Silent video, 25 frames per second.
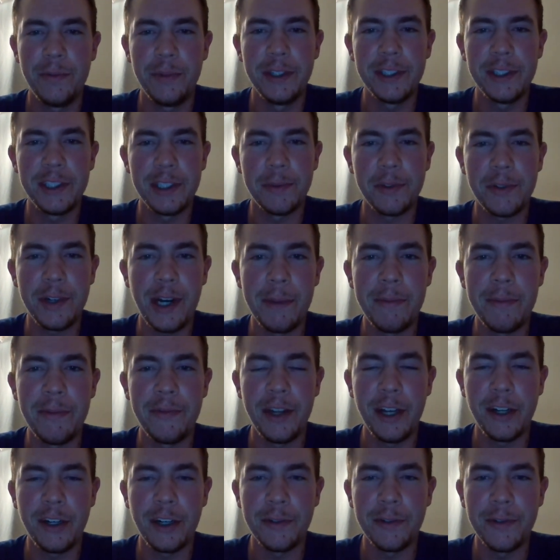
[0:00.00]
Please subscribe if
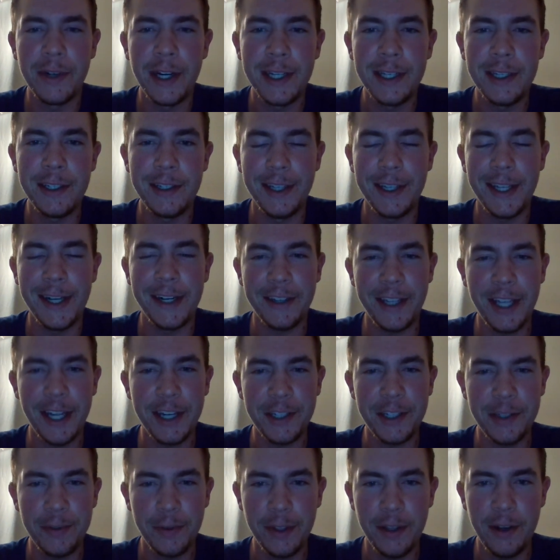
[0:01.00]
not already, and I'll
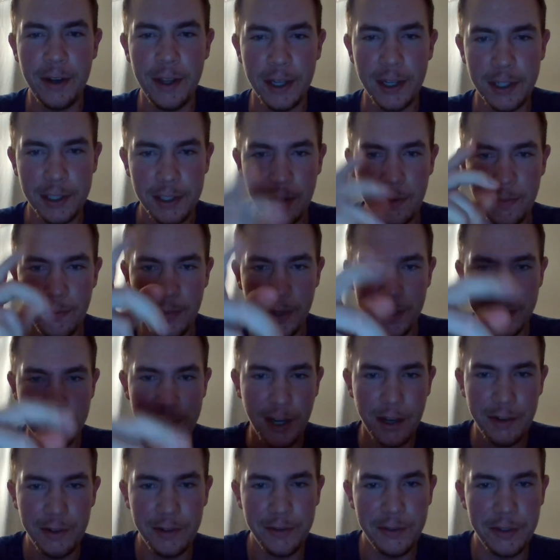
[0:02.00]
catch you on the next Best
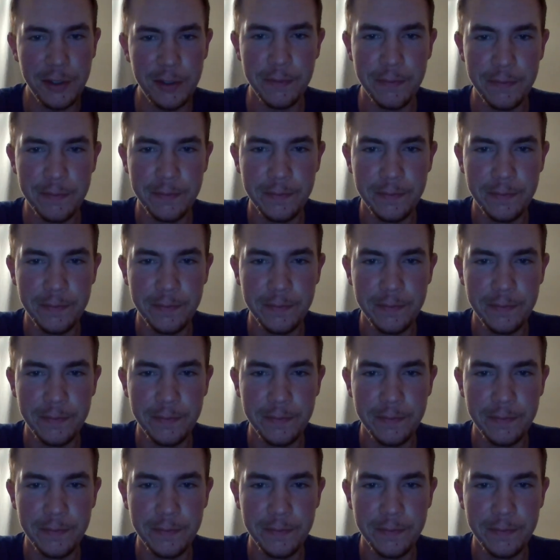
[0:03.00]
Car review.